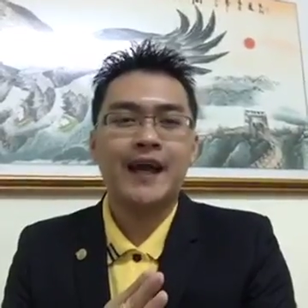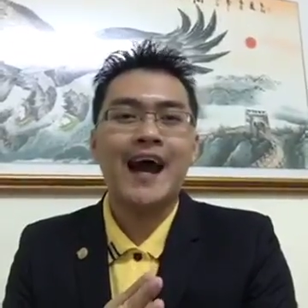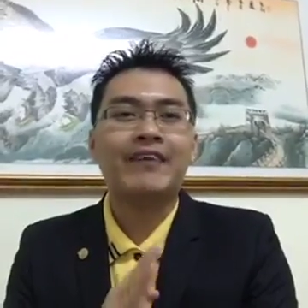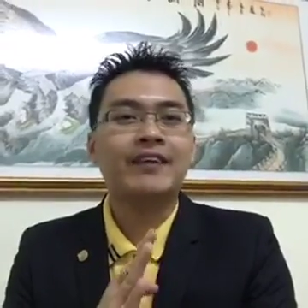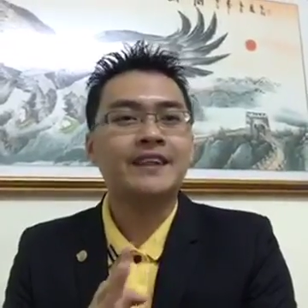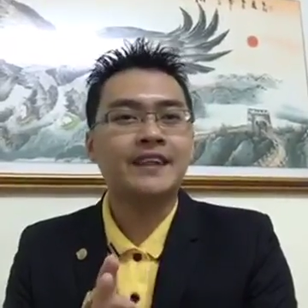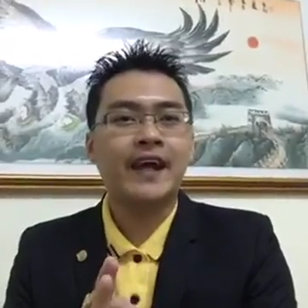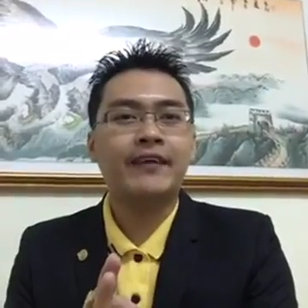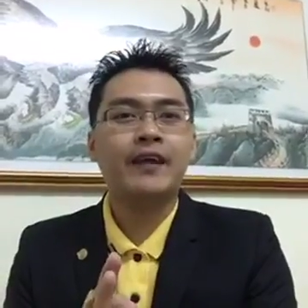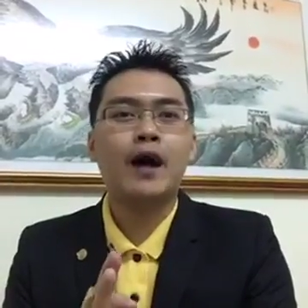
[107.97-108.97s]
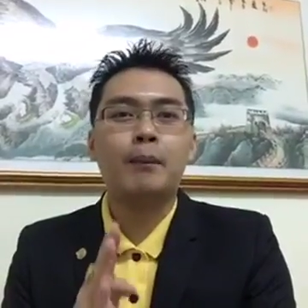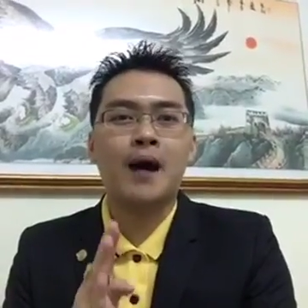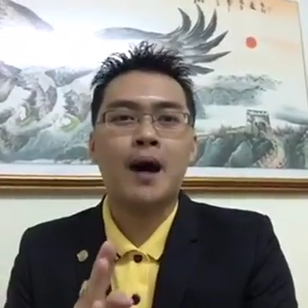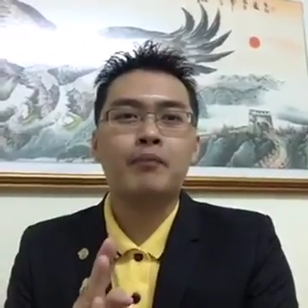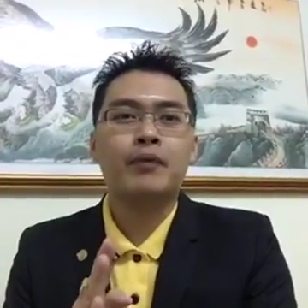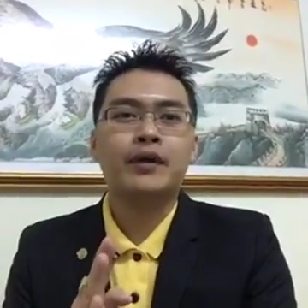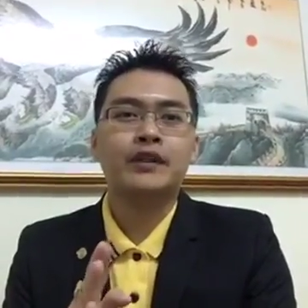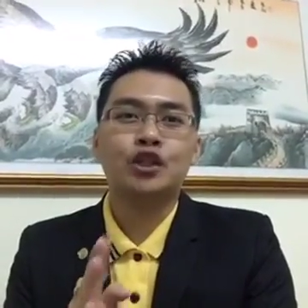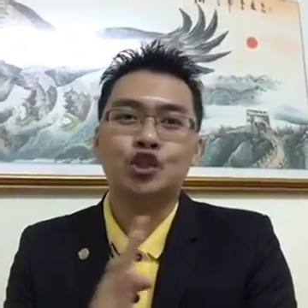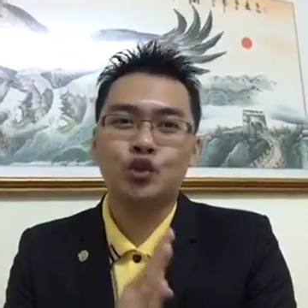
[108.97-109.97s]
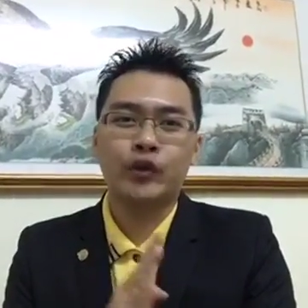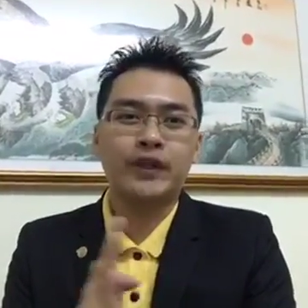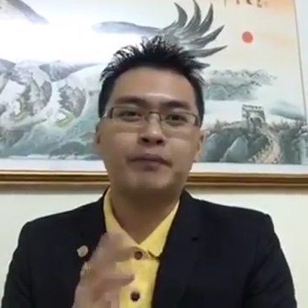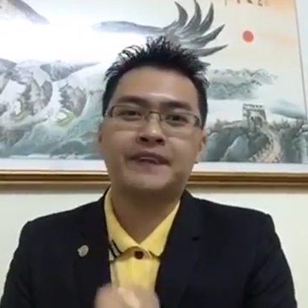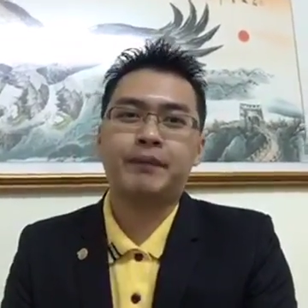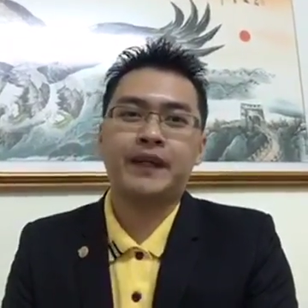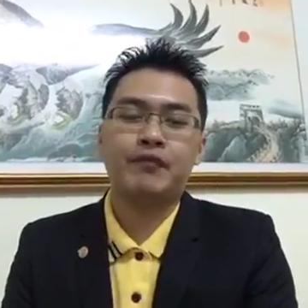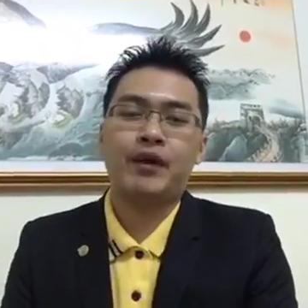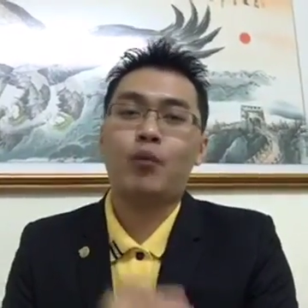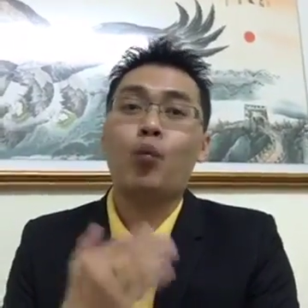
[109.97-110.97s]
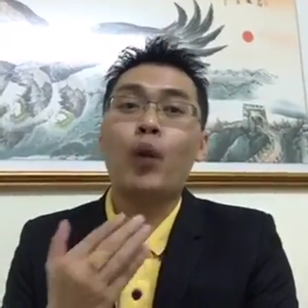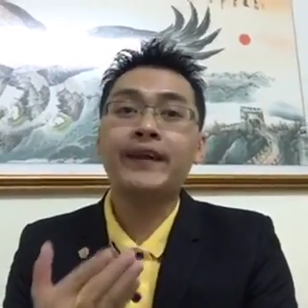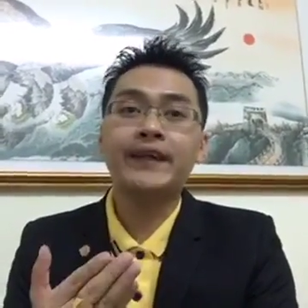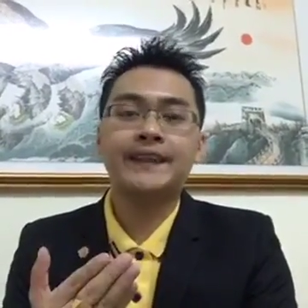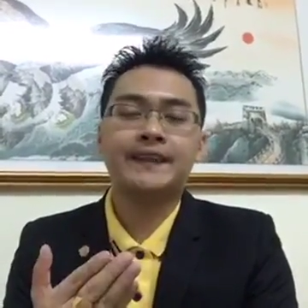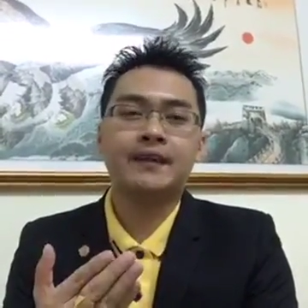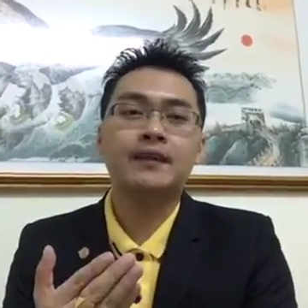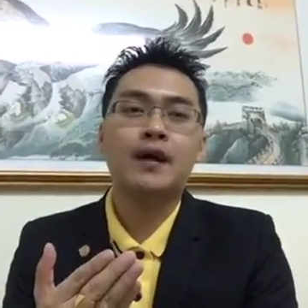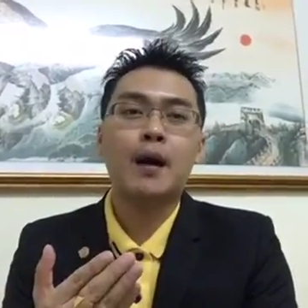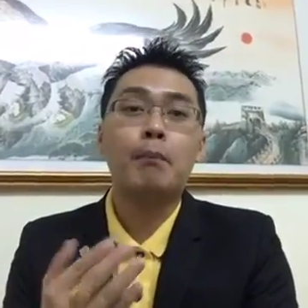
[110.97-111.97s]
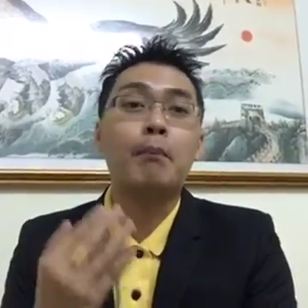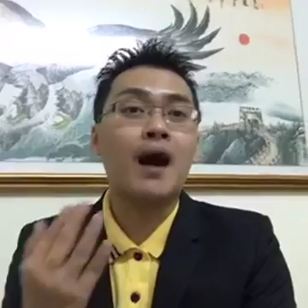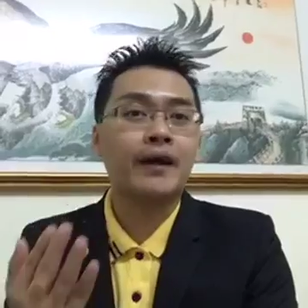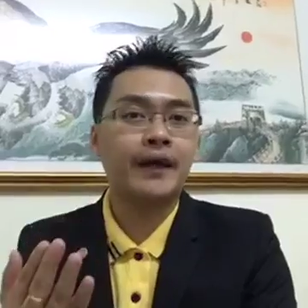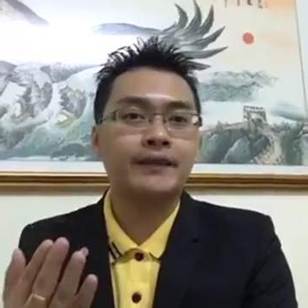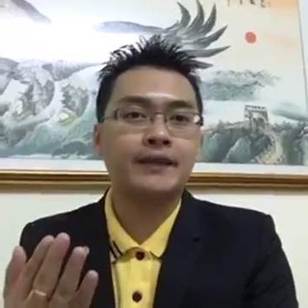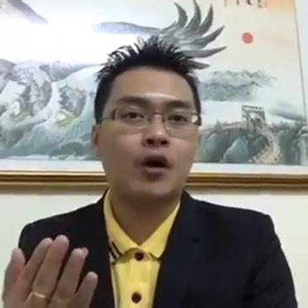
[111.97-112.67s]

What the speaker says: understand about the zoning perspective and when is the market,